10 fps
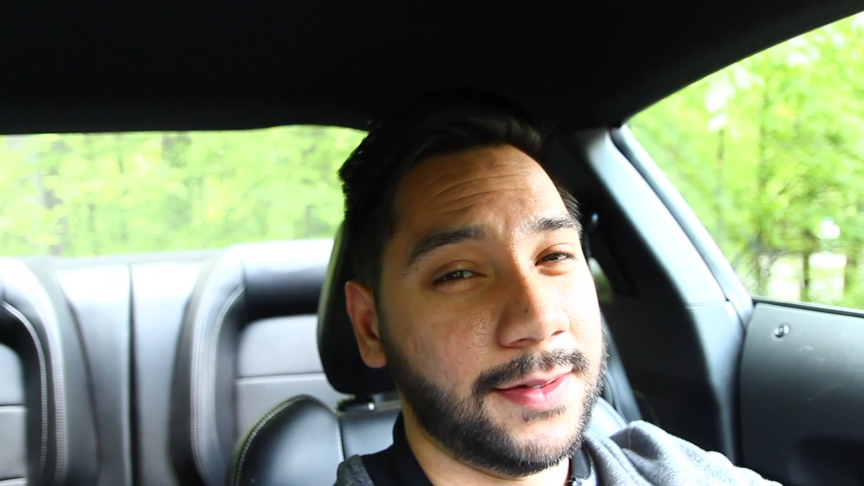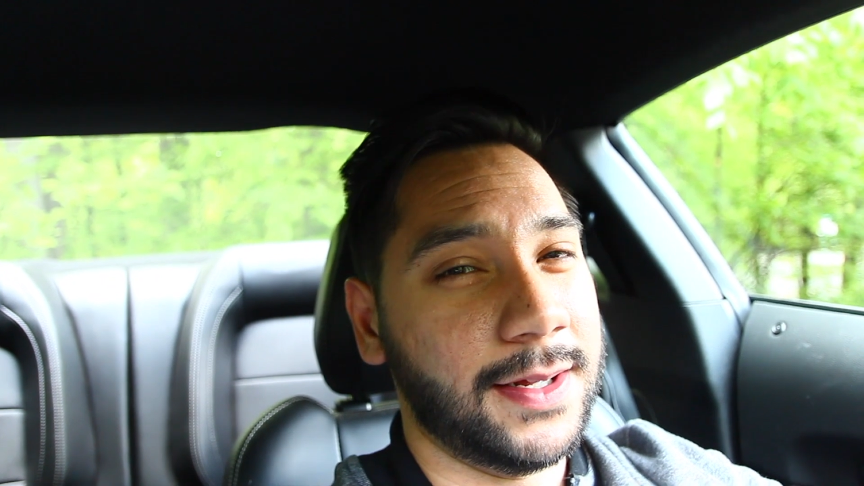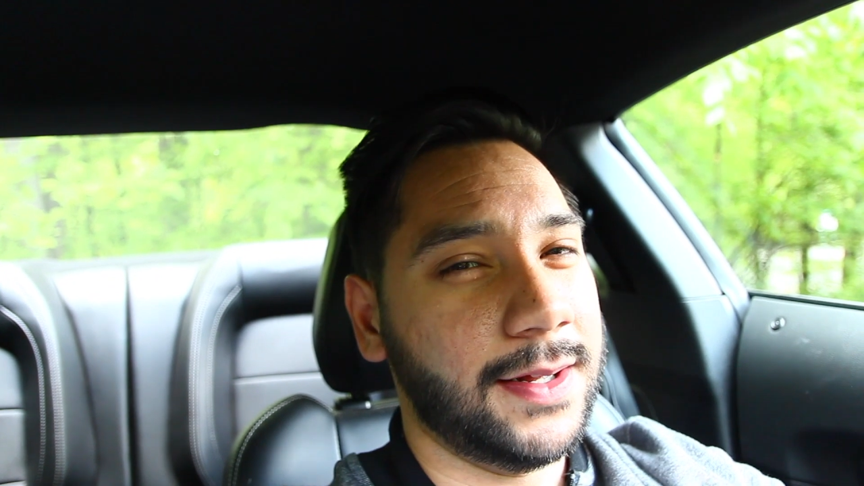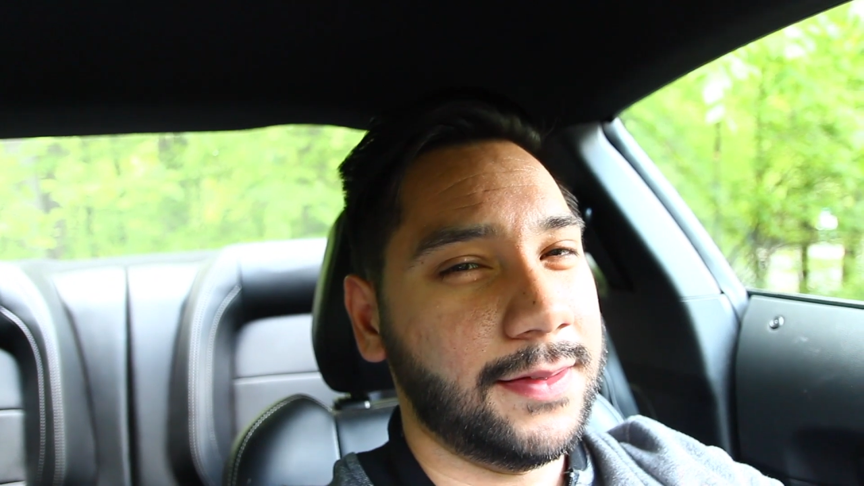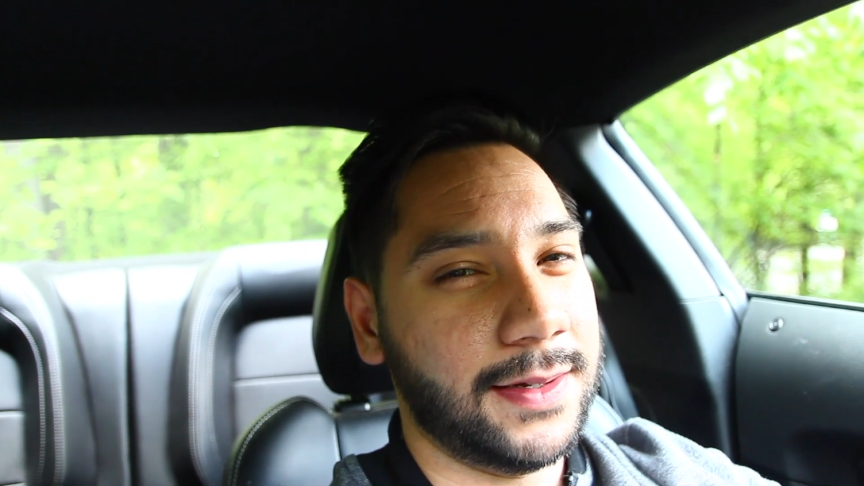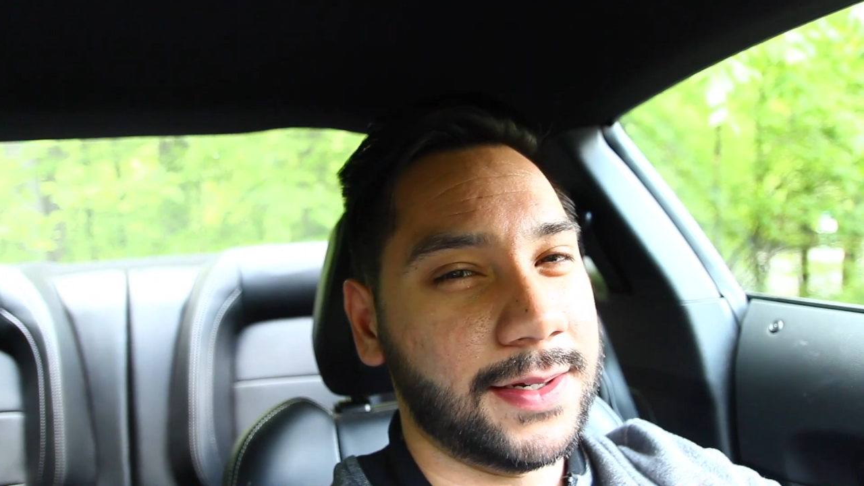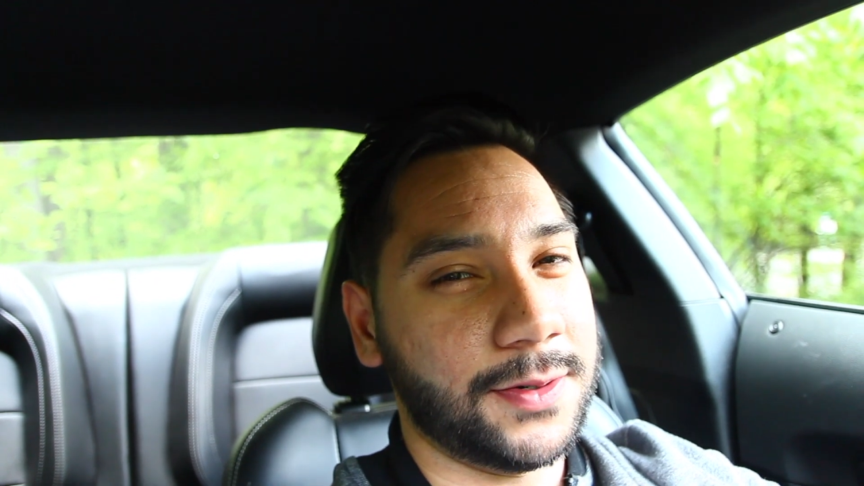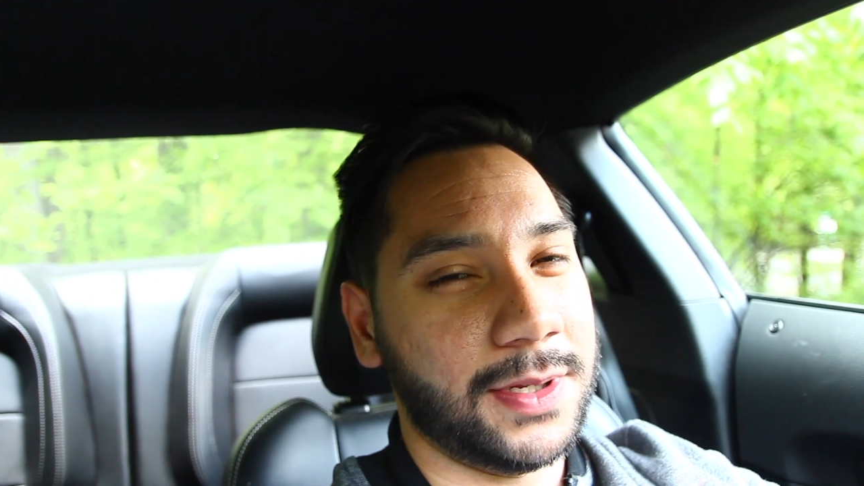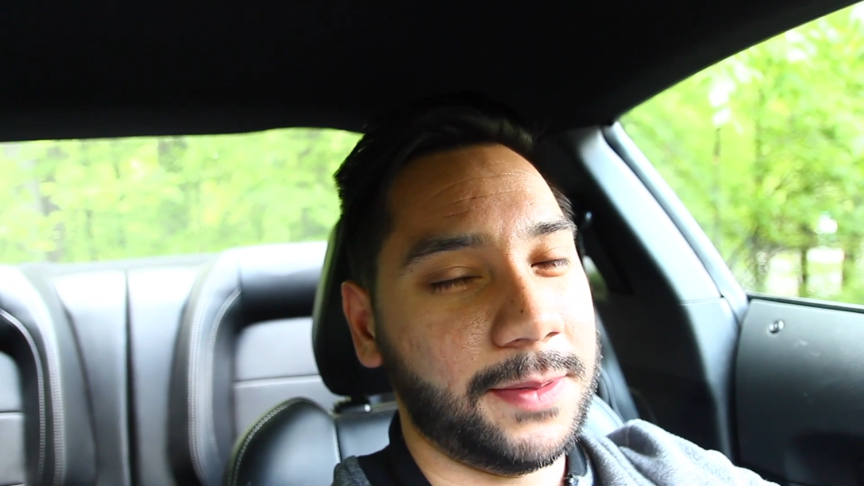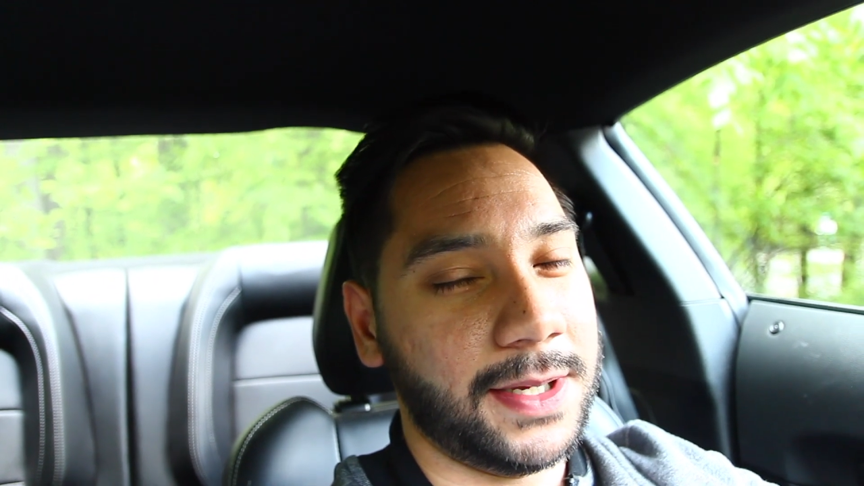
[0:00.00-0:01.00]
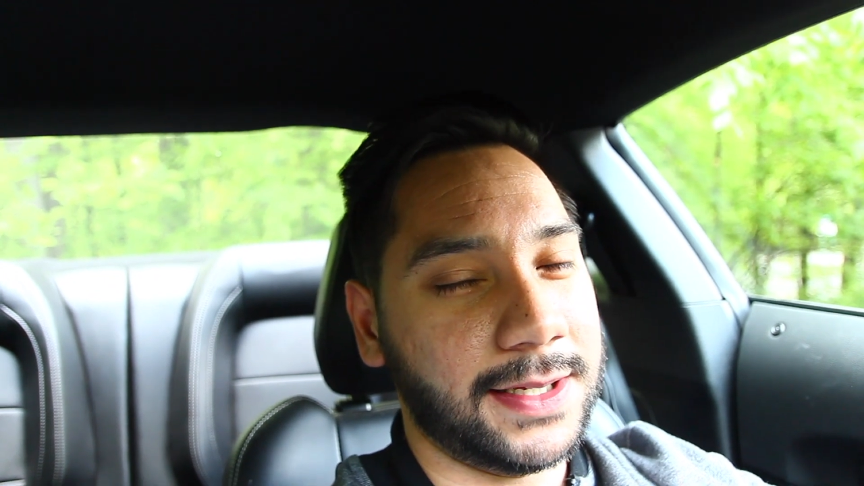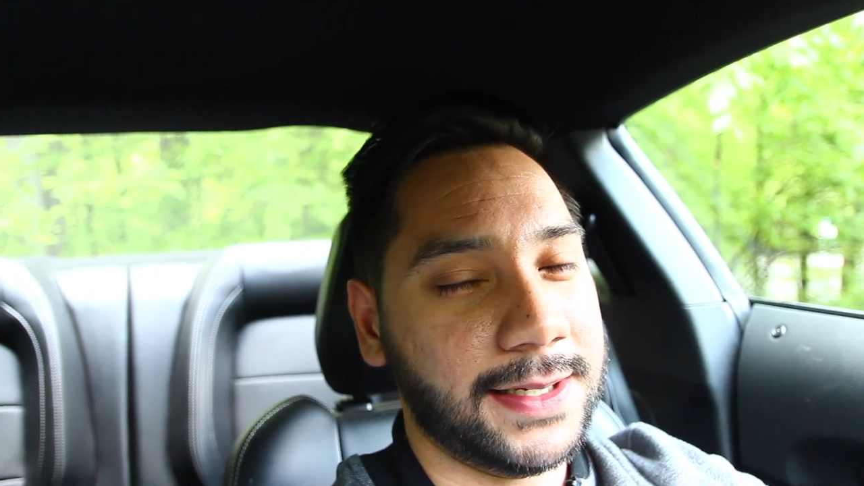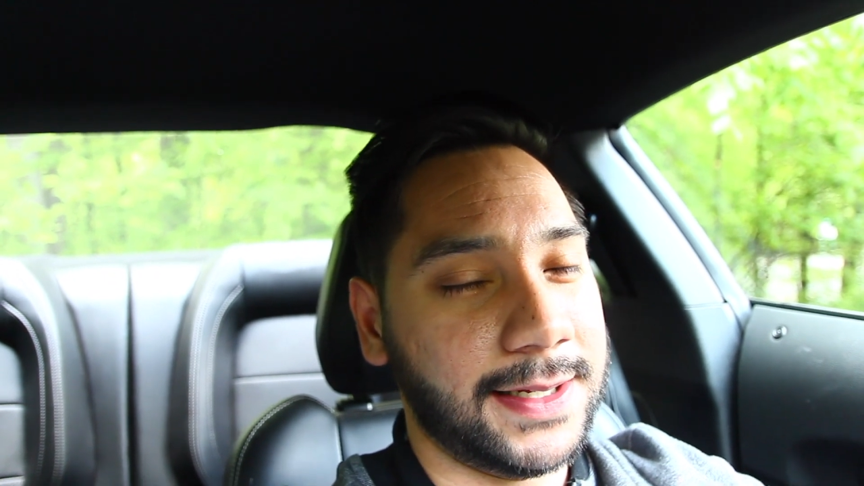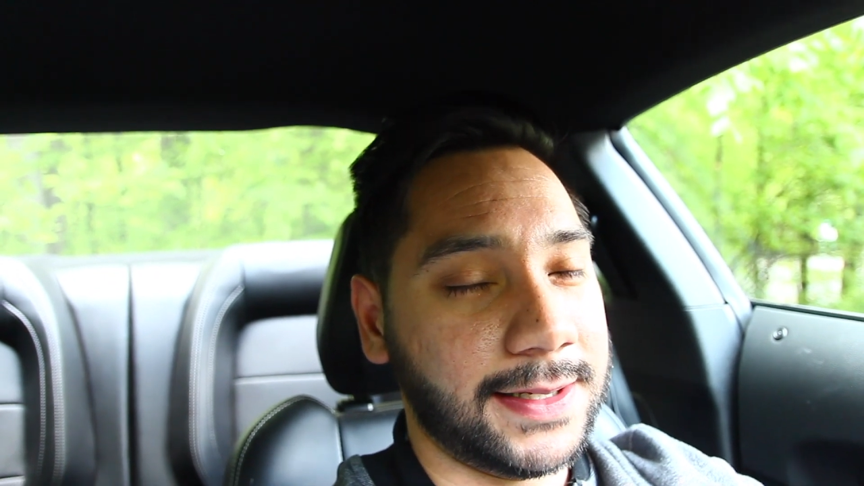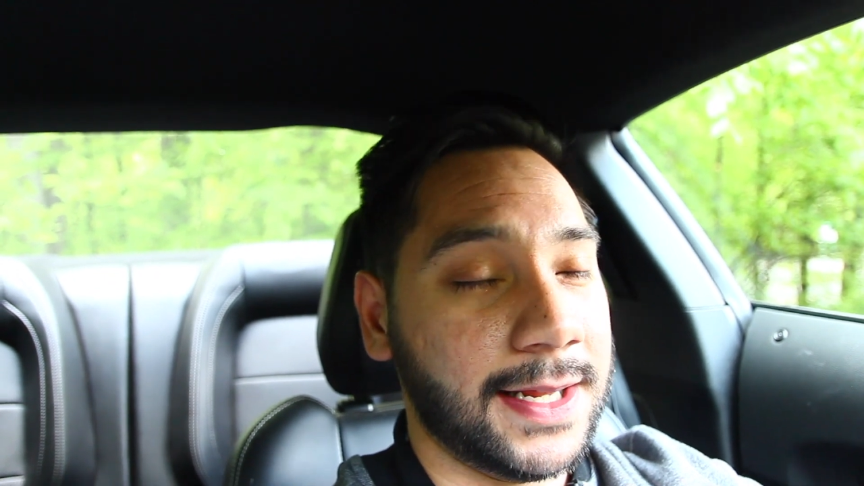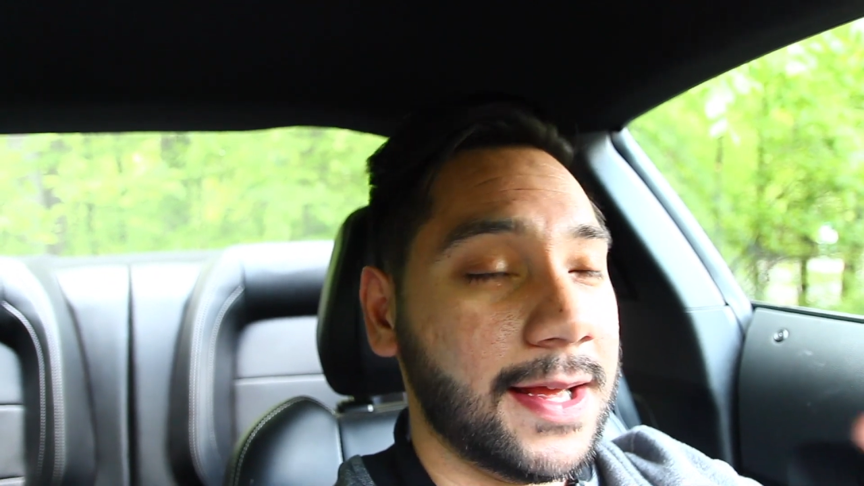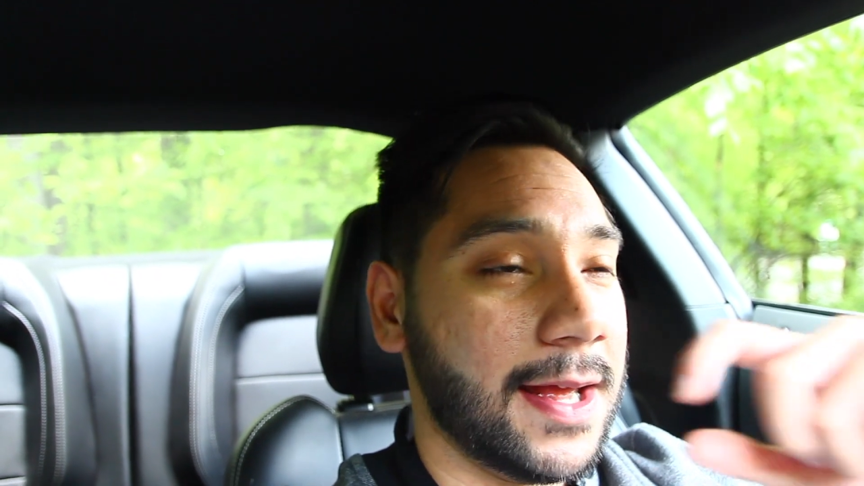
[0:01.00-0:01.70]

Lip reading: So it doesn't really make sense.